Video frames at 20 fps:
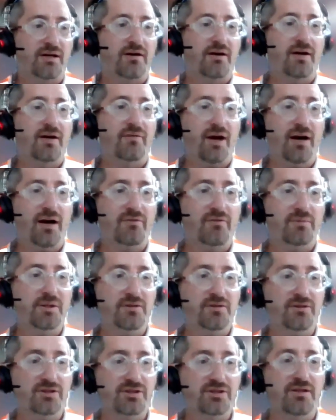So
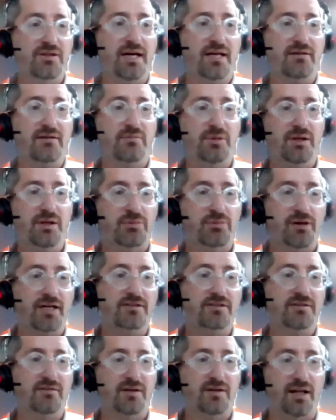Avram understood that to be the
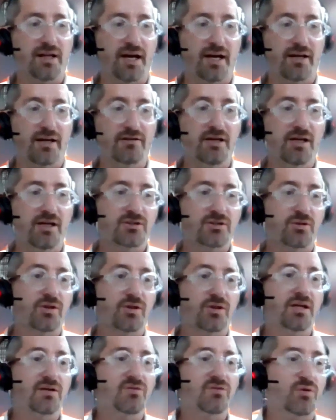price of the land. So
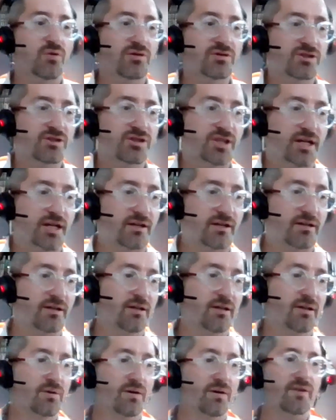he gives 400
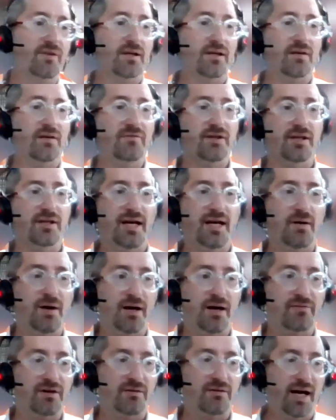shekel in lieu of the gift. And
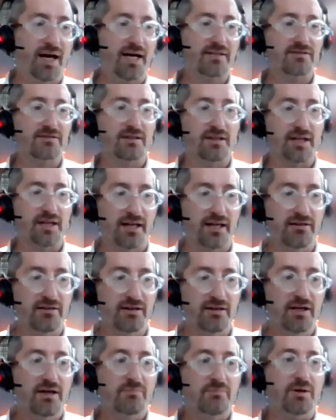now Avram has the
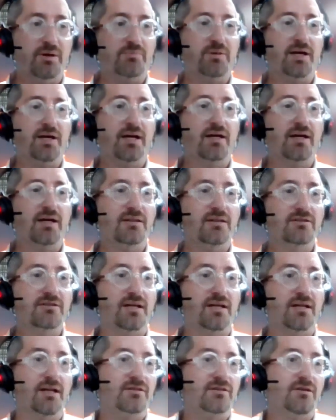land. But B'nai Chet
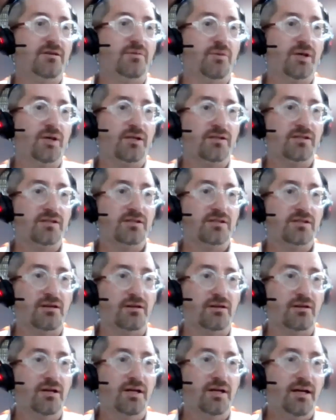say, listen, we can
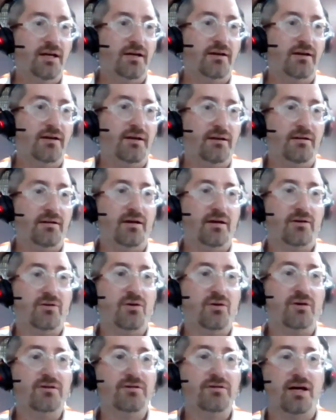still,
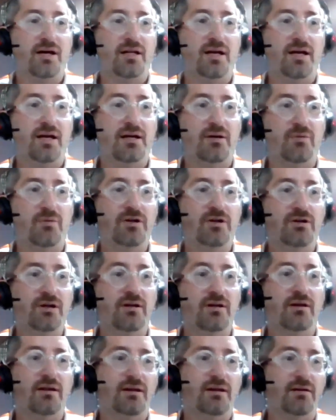according to the halacha, we
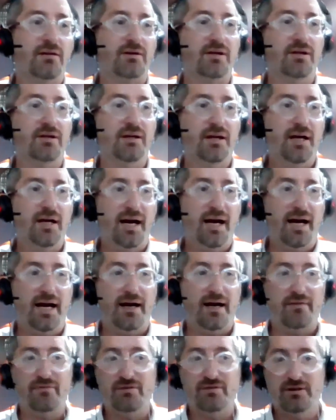could, in theory,
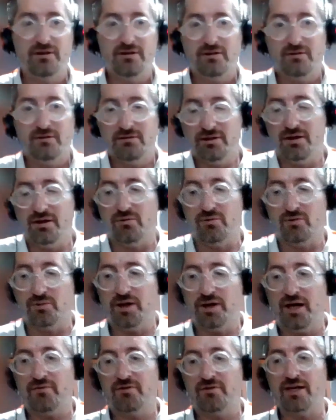have, you know,
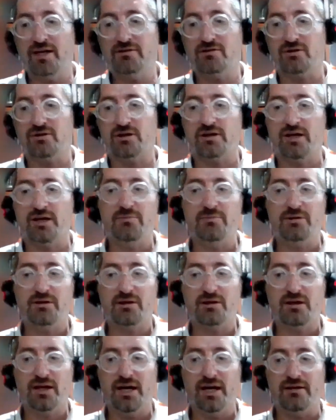we have rights or a claim
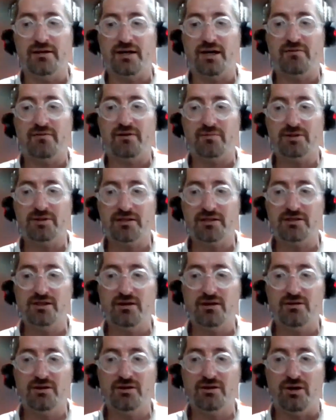to the land. Avram says,
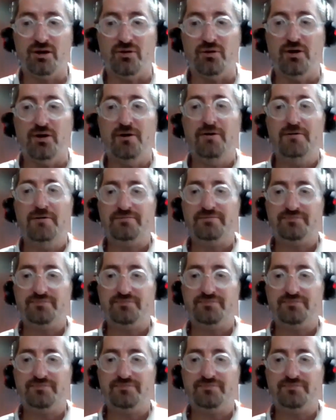no.